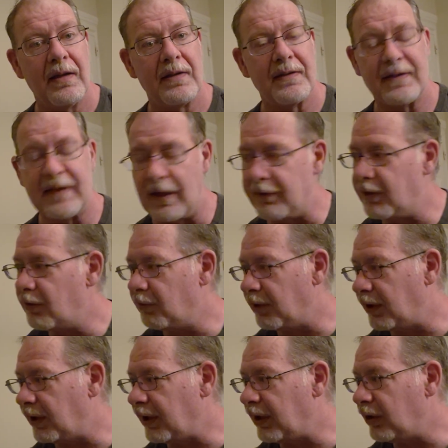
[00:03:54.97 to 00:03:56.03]
sounded
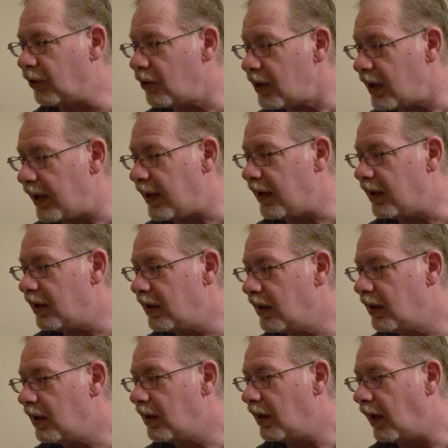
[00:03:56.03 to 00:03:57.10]
really good.
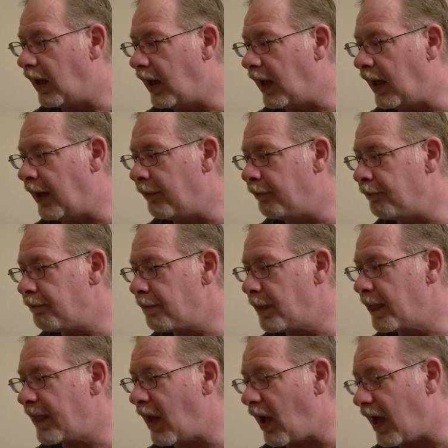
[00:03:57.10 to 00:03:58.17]

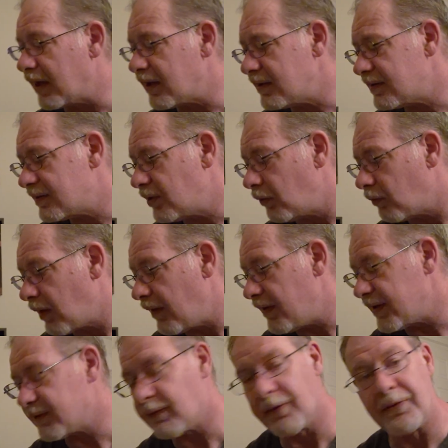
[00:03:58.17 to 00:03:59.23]
Now I could still run
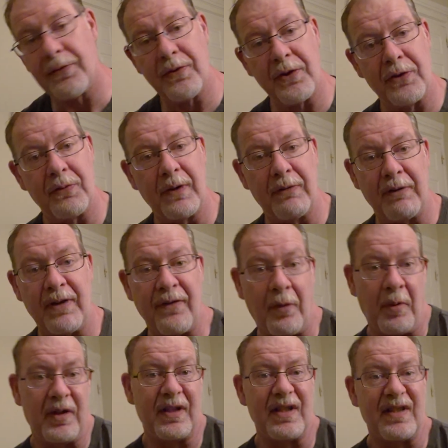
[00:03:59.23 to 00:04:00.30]
this one through the twin
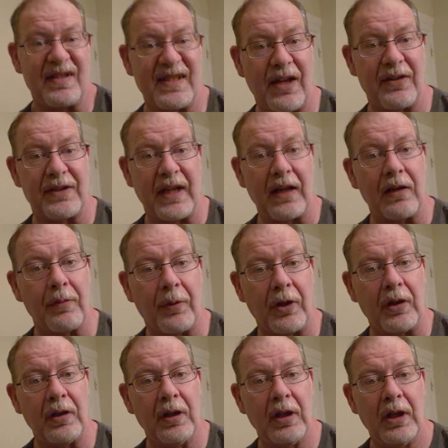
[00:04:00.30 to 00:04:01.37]
reverb. It didn't sound
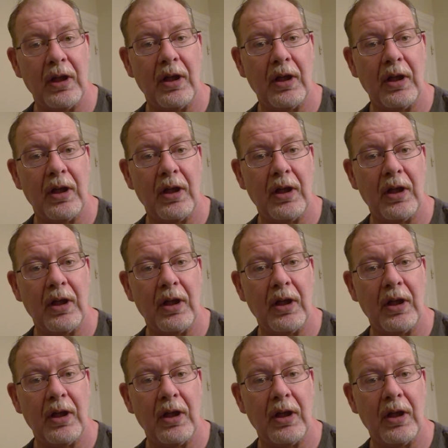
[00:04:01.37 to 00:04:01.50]
terrible.